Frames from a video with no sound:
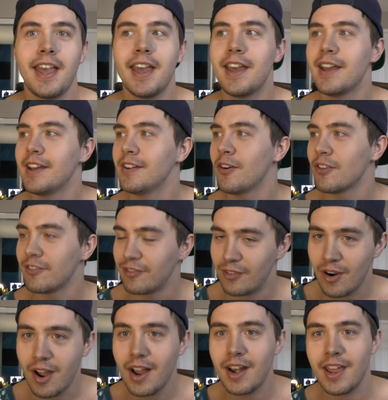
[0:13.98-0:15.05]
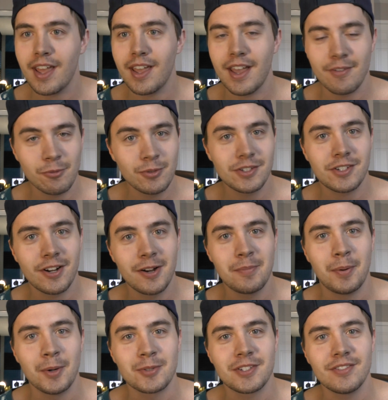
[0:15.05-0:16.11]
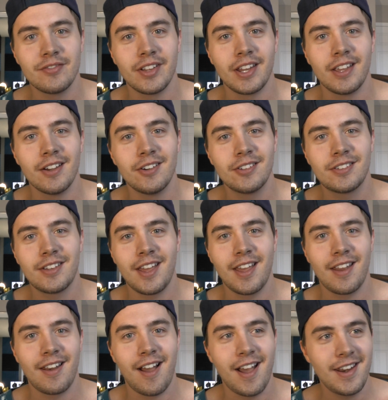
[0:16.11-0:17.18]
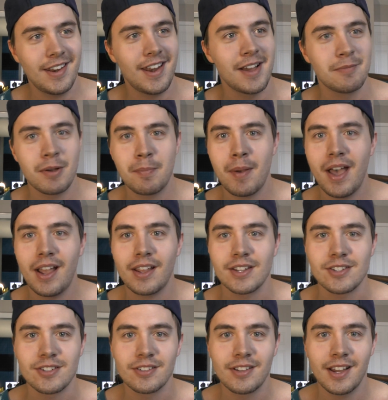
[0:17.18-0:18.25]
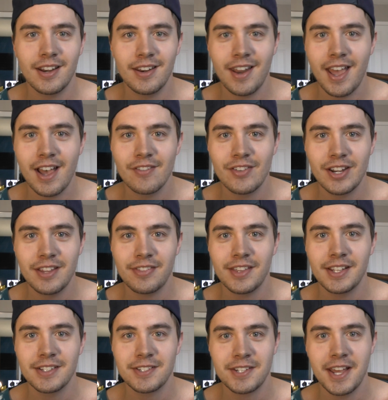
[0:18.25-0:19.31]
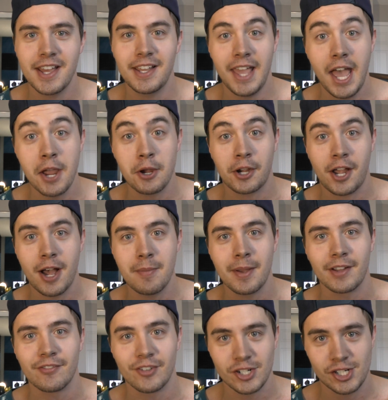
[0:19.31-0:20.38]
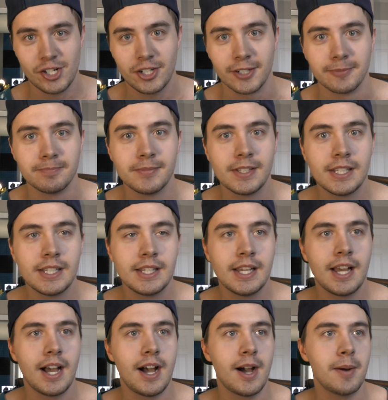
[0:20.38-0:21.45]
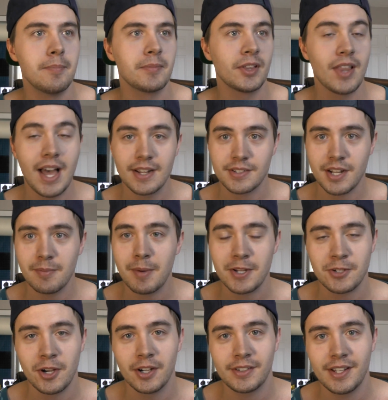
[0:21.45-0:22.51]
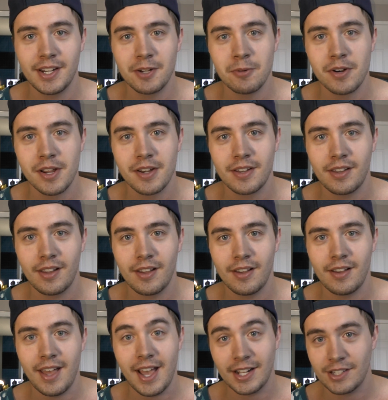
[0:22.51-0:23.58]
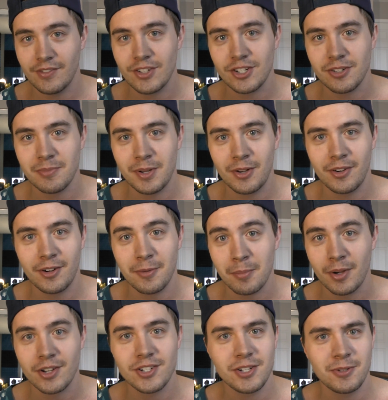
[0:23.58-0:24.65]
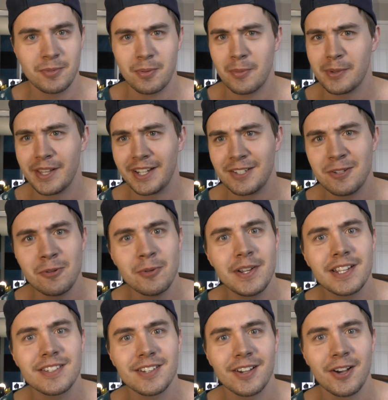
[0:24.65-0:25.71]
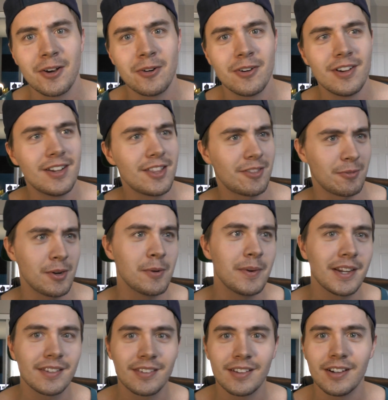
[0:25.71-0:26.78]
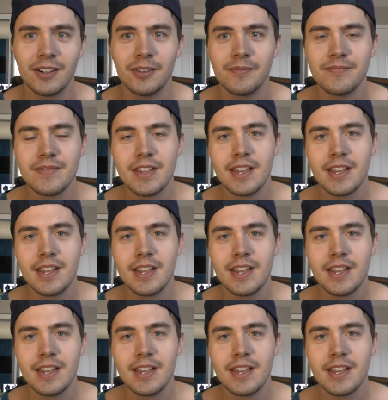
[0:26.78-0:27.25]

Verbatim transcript: And on Friday, everyone started posting videos, and I didn't have my package. I didn't have anything saying, yeah, you're coming for sure. Um, the last time I talked to anyone at uh, Activision about it or Bungie was probably like two weeks ago, three weeks ago.